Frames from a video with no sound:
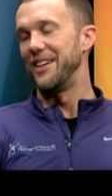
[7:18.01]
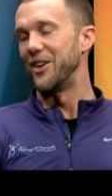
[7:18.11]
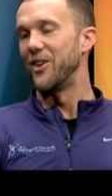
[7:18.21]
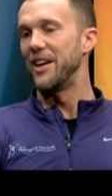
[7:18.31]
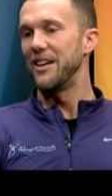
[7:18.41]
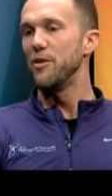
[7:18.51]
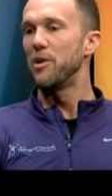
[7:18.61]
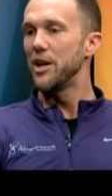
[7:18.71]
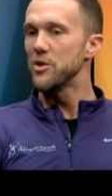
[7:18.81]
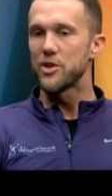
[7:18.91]
You That's know? right. And,
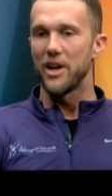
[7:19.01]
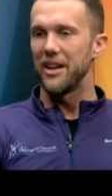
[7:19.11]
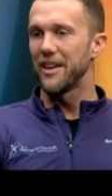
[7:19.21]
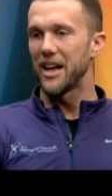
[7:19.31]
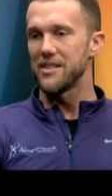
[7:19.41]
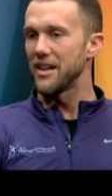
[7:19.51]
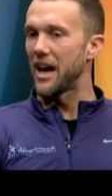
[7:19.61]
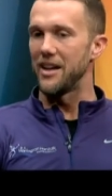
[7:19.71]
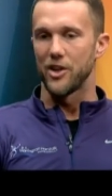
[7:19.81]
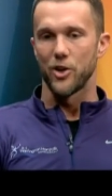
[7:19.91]
but it was great. Like I said,
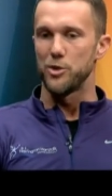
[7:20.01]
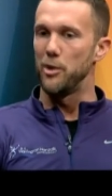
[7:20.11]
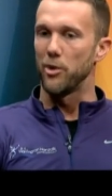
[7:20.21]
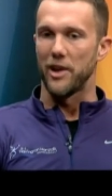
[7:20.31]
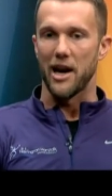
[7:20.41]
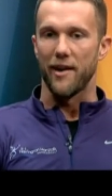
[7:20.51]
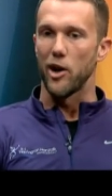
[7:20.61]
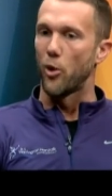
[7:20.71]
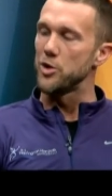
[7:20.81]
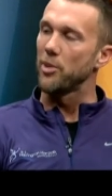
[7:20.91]
I encourage people now.
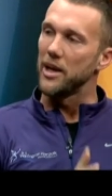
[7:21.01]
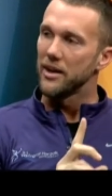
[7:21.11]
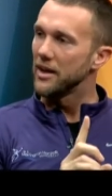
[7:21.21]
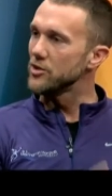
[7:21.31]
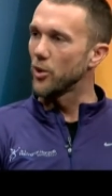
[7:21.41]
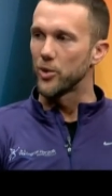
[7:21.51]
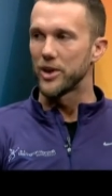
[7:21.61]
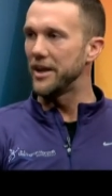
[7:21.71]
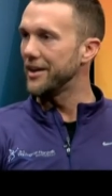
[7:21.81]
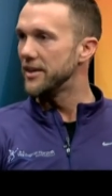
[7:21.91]
I always played against older
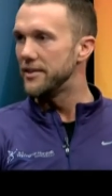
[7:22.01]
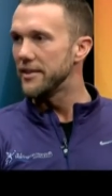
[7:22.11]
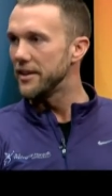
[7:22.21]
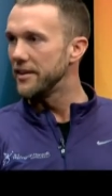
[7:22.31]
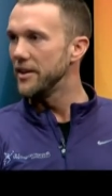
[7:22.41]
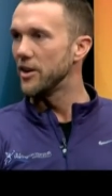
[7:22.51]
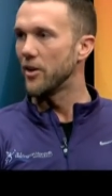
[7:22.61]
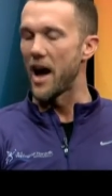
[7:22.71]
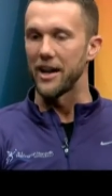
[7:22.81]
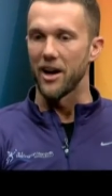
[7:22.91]
kids, and yeah. you
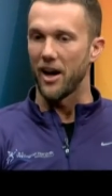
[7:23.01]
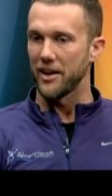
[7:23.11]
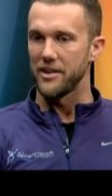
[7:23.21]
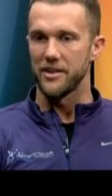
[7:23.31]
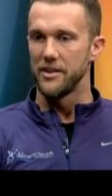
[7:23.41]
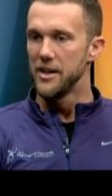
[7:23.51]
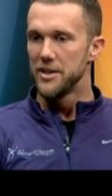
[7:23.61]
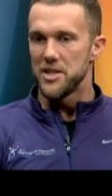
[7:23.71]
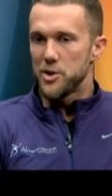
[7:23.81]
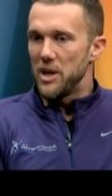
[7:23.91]
know I got in
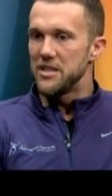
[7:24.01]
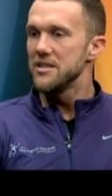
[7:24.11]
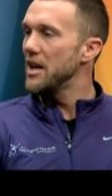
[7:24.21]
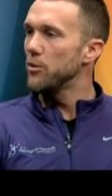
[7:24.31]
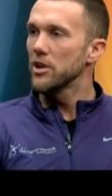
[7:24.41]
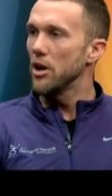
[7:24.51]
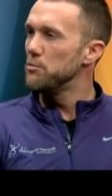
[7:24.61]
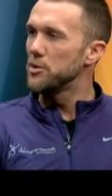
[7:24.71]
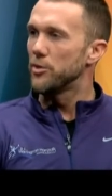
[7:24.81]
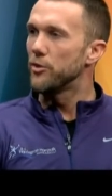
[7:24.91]
situations that weren't
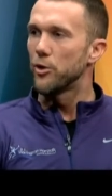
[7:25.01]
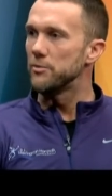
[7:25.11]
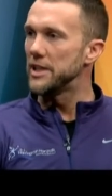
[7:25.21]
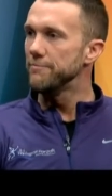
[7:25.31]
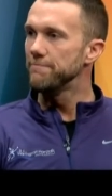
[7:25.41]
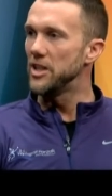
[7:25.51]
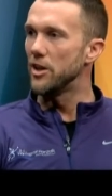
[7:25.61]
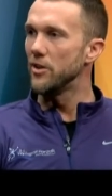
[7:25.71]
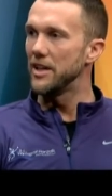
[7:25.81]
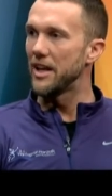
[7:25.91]
comfortable for me, you mm-hmm.
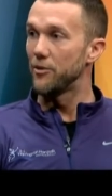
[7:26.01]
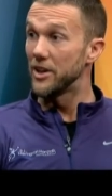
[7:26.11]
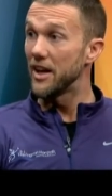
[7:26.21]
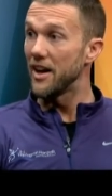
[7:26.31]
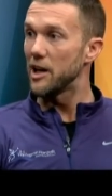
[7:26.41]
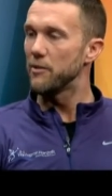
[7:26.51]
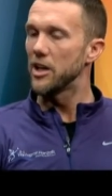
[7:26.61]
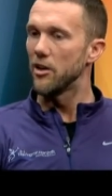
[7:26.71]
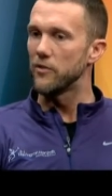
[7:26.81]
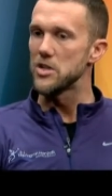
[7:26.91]
know, and I really got out of my
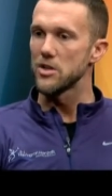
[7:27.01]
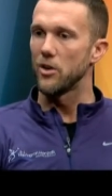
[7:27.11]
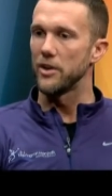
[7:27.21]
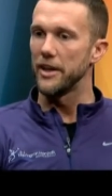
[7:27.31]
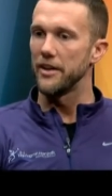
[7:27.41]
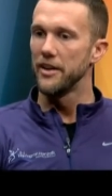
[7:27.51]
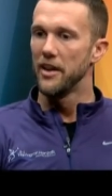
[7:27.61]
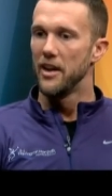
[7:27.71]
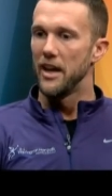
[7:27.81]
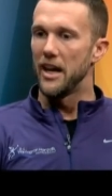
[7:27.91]
comfort zone. And right.